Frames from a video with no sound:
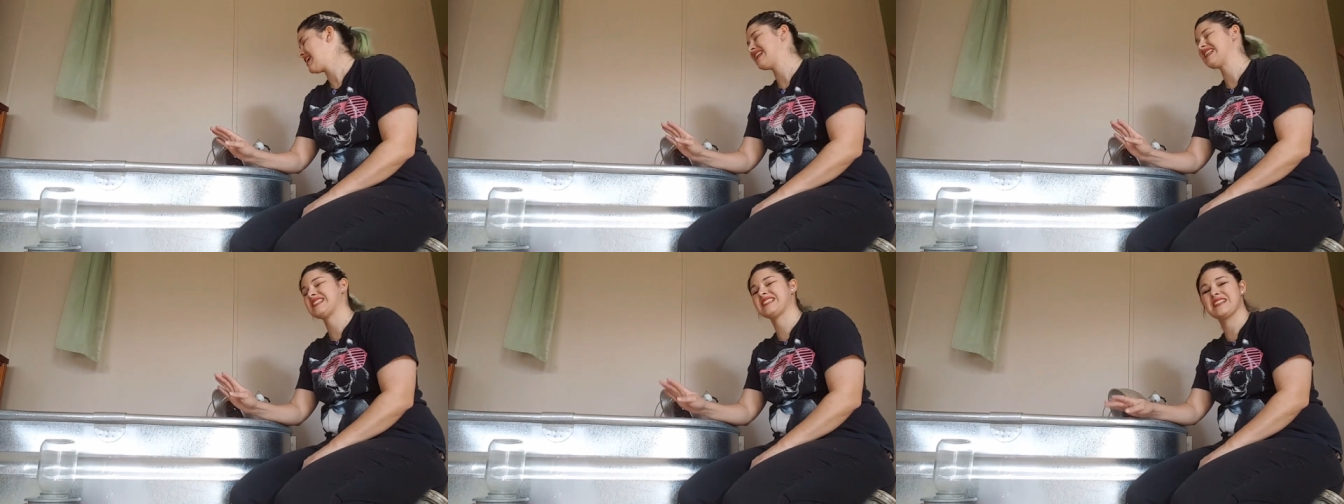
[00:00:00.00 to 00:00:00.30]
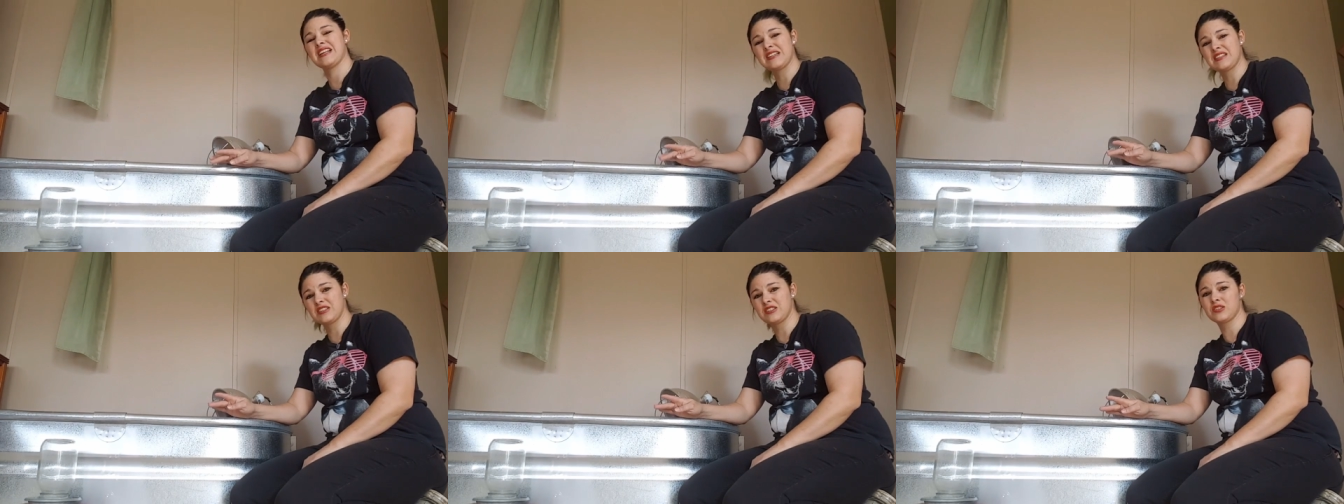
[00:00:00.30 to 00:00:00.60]

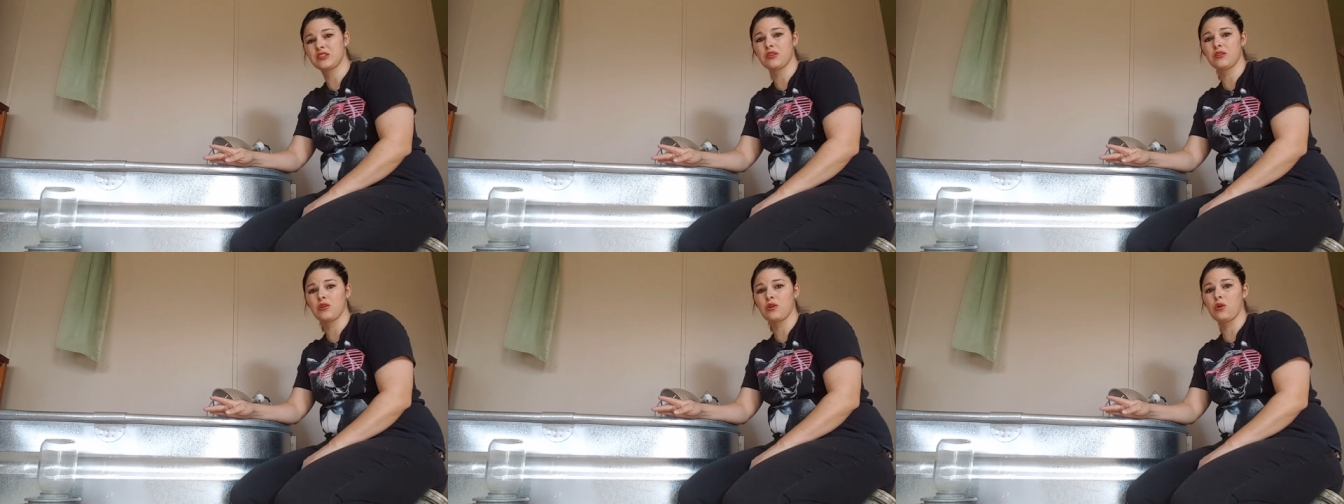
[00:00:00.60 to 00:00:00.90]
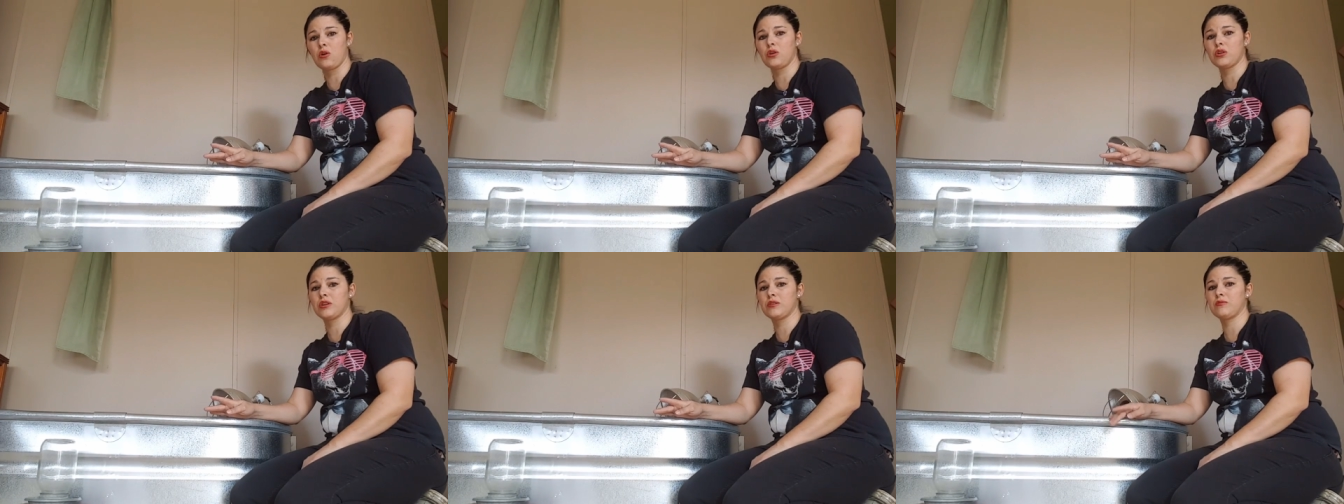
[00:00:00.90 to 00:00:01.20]
Since it's so
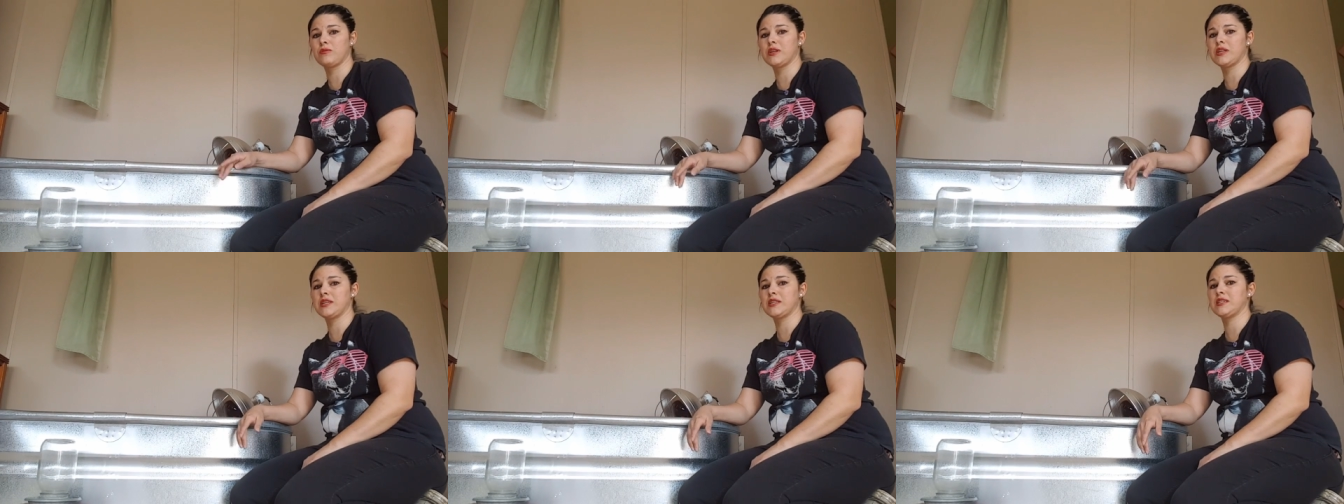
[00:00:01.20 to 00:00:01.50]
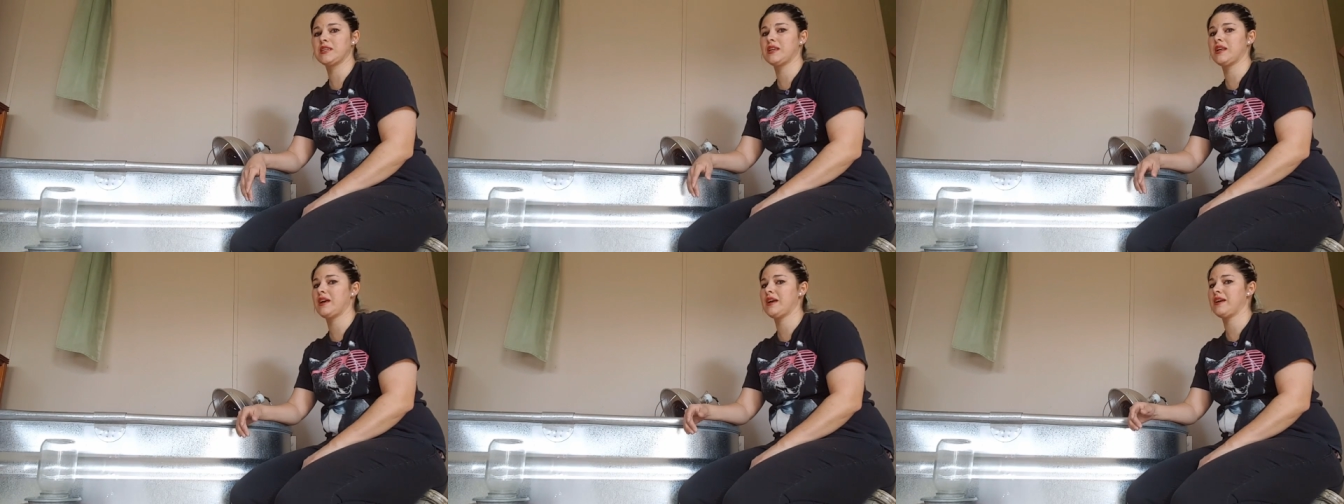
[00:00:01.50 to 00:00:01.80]
cold and windy
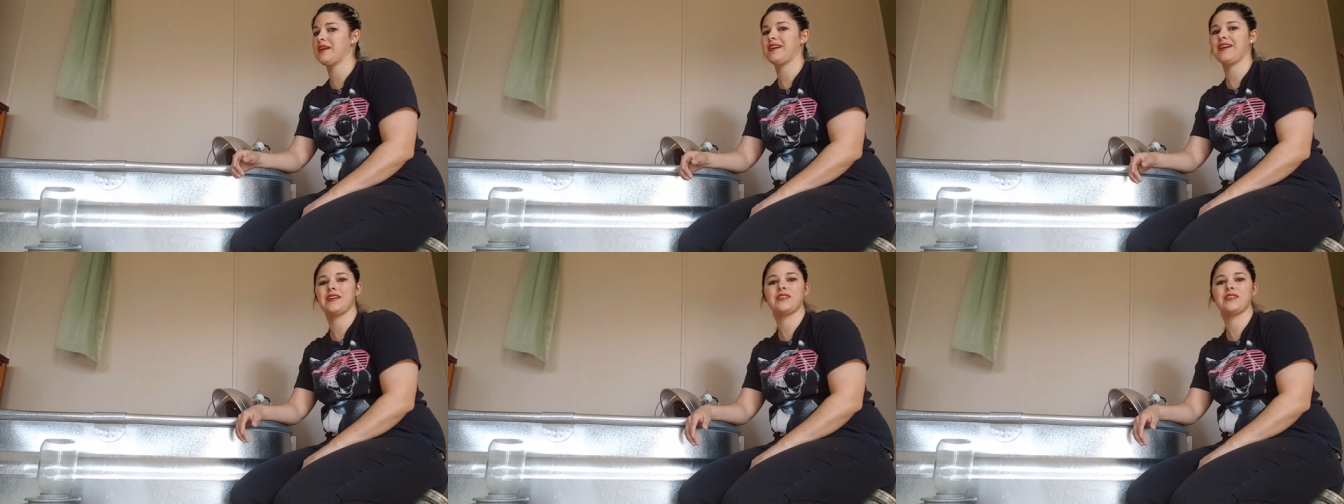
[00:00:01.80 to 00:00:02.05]
today,